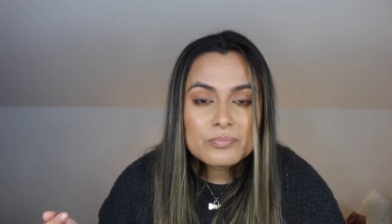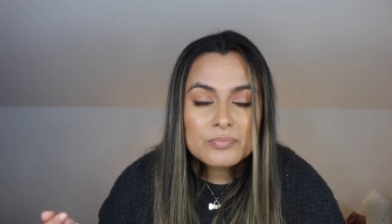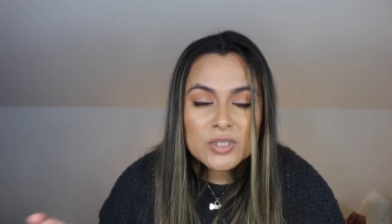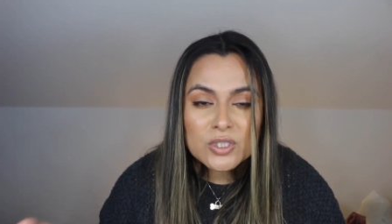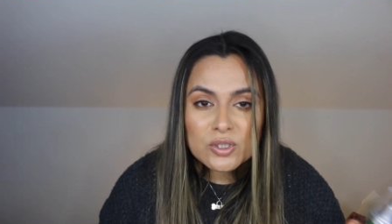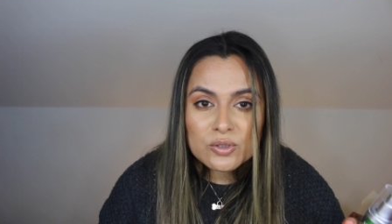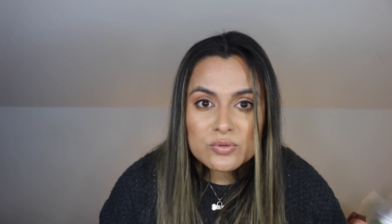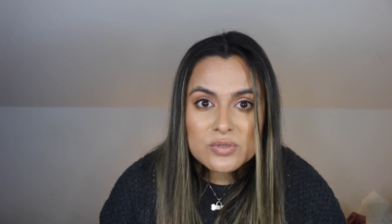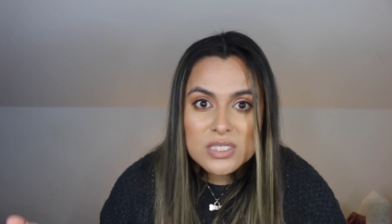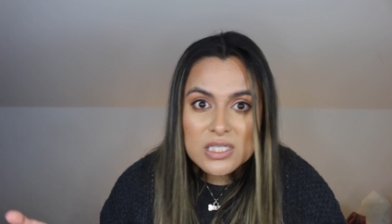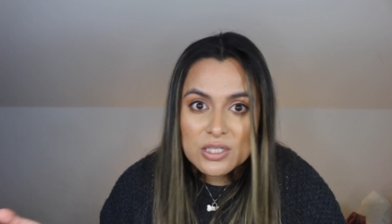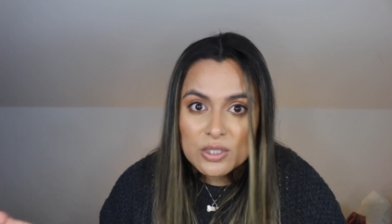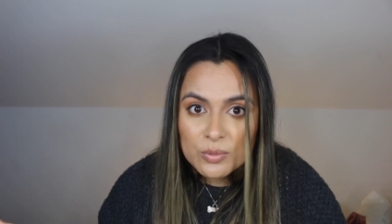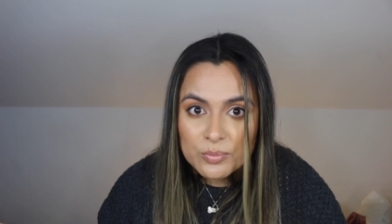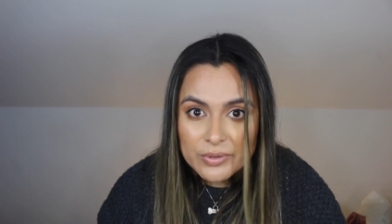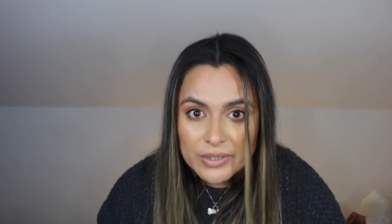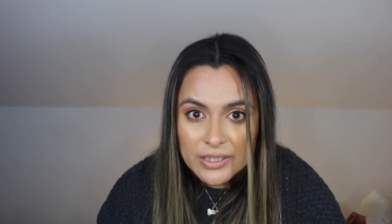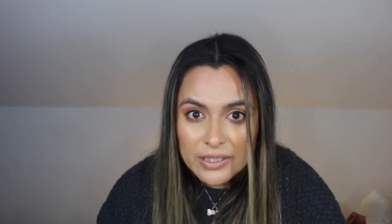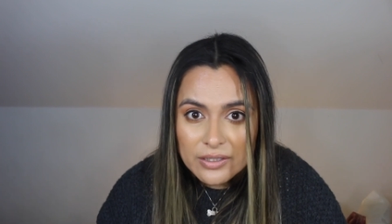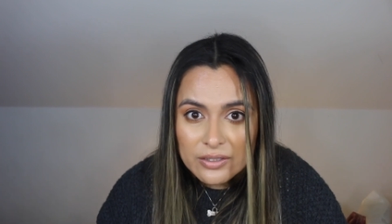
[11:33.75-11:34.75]
you know, deal
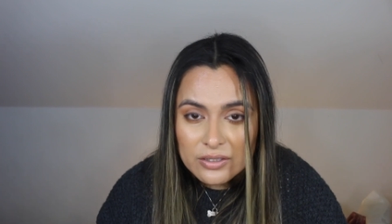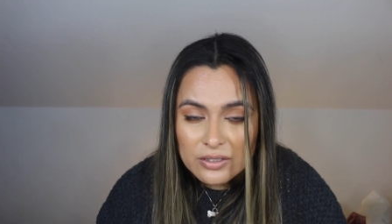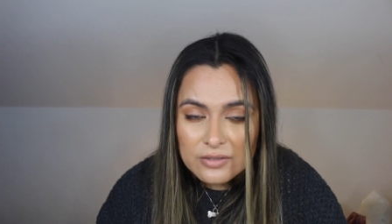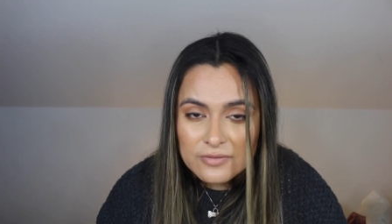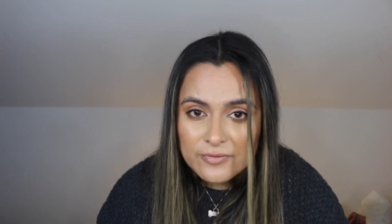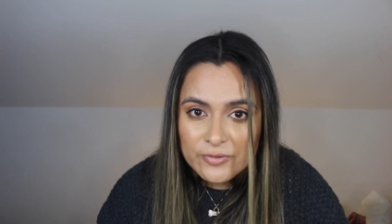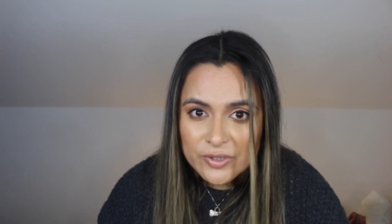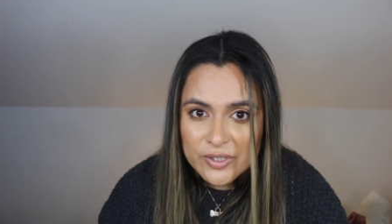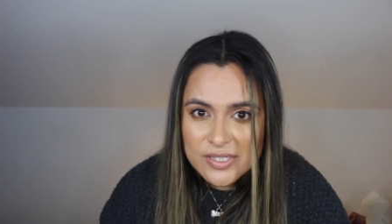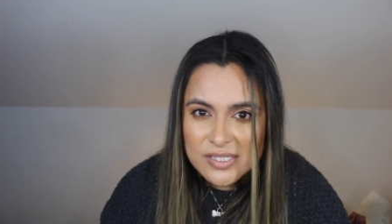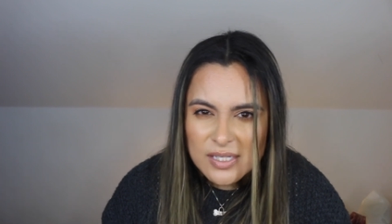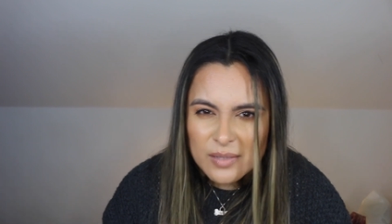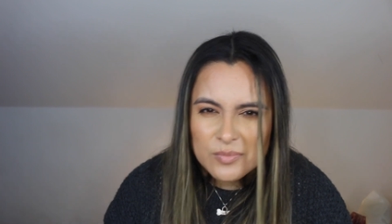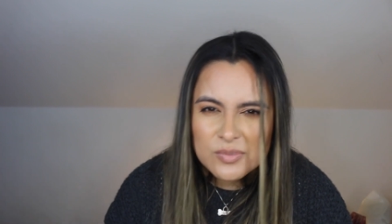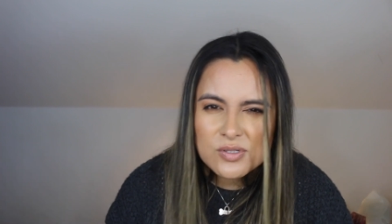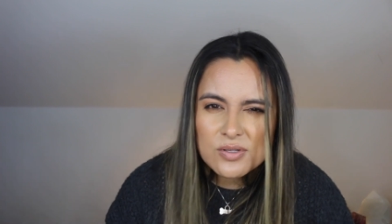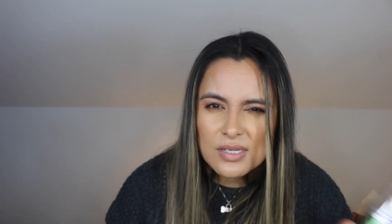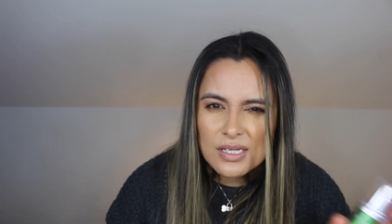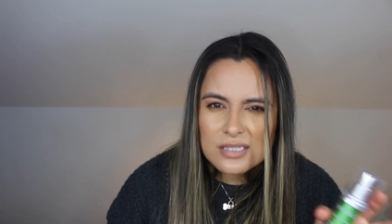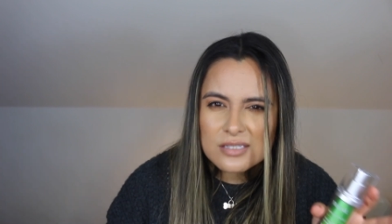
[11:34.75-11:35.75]
breaker for some,
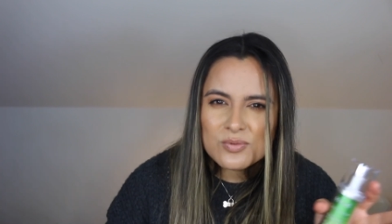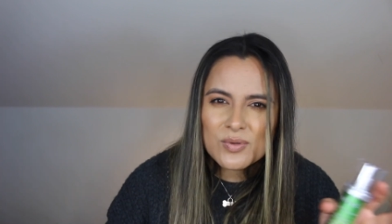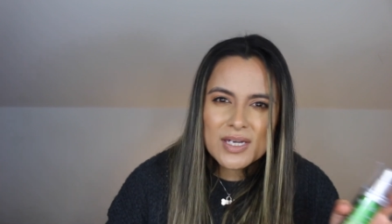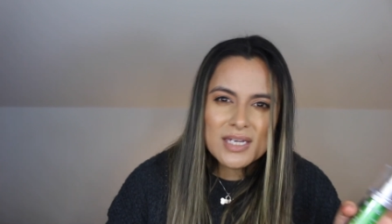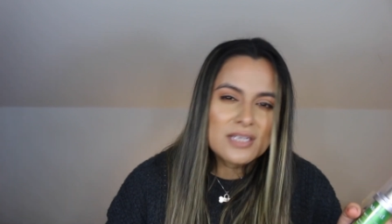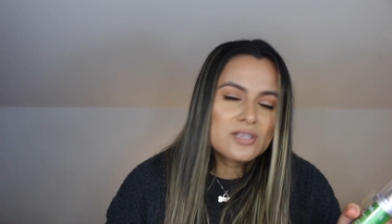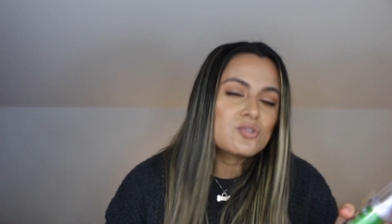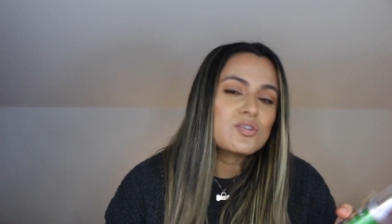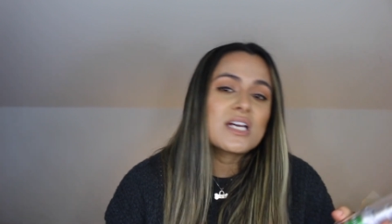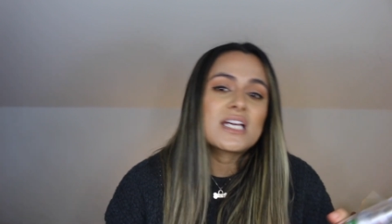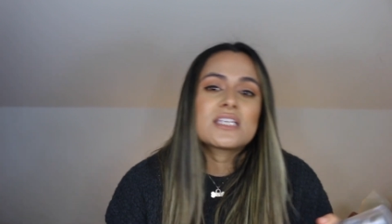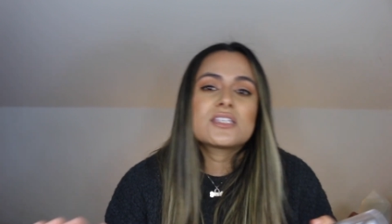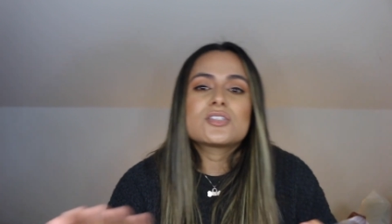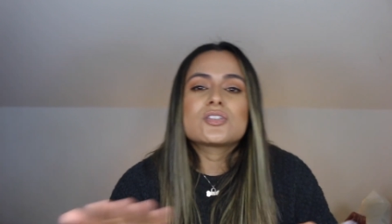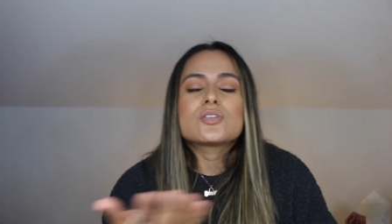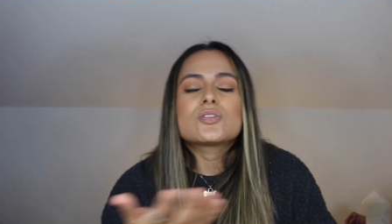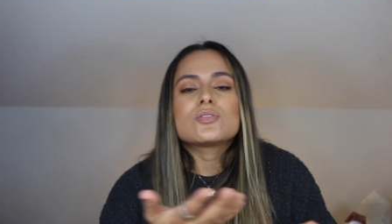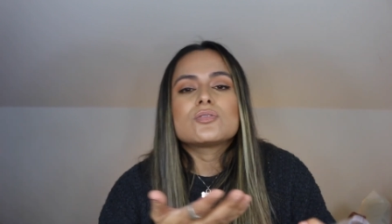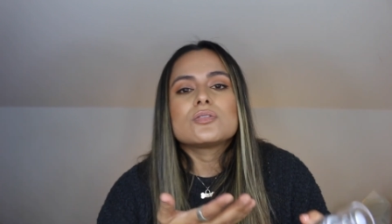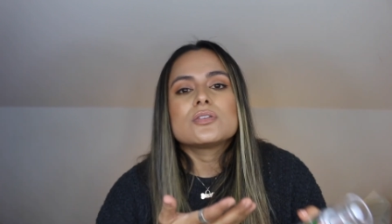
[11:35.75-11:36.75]
so that's why I try
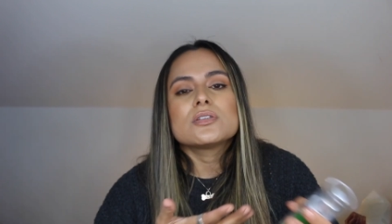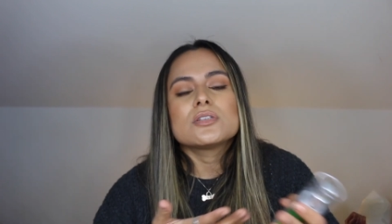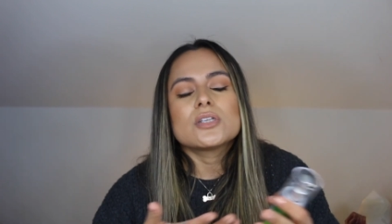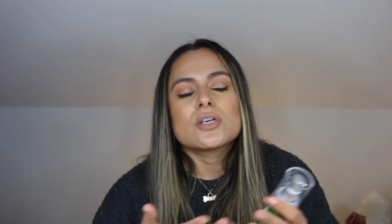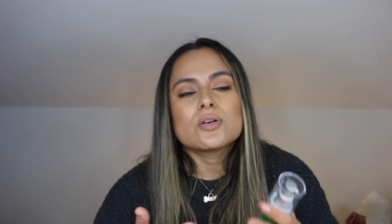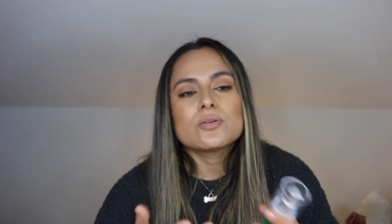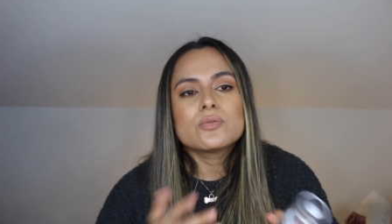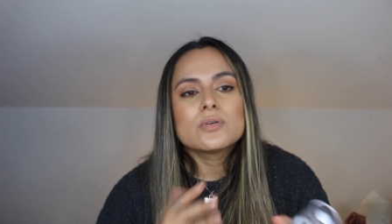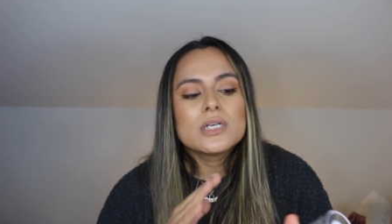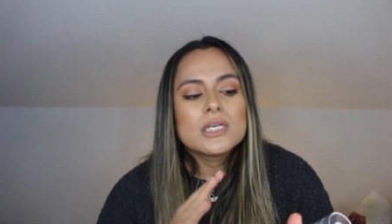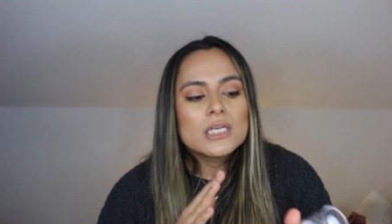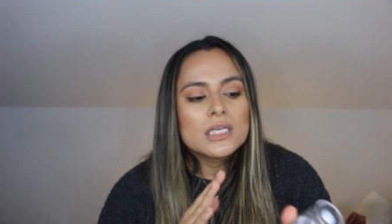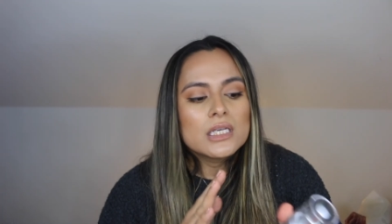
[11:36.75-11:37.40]
to, you know,